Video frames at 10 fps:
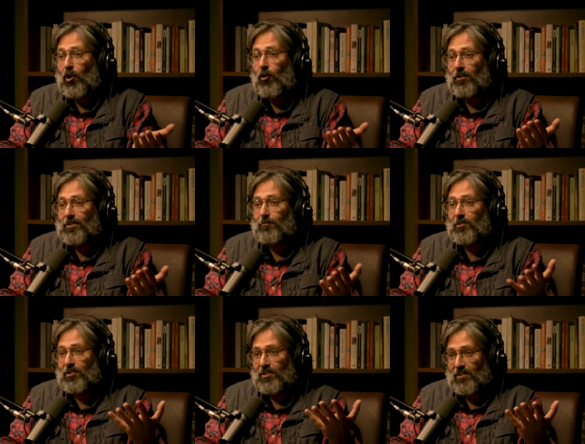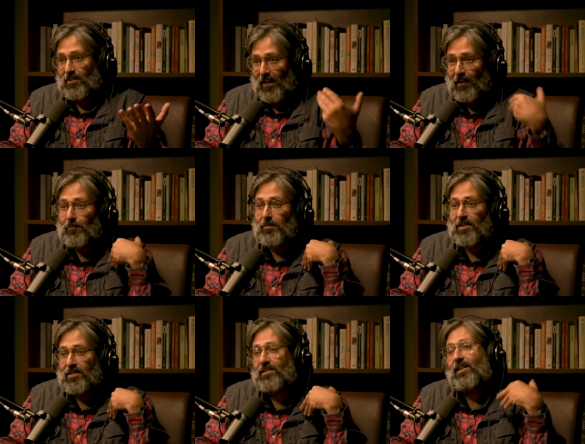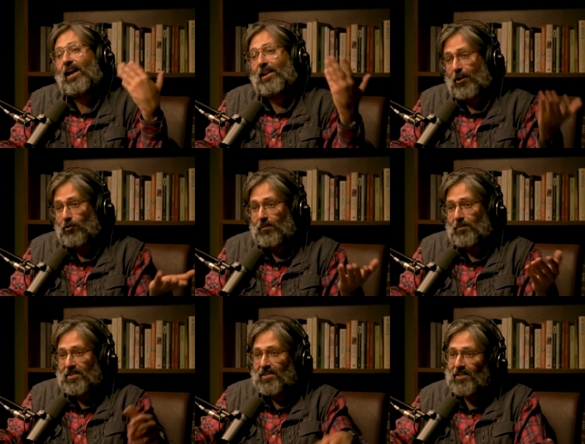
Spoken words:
cause, which is inner peace and outer peace.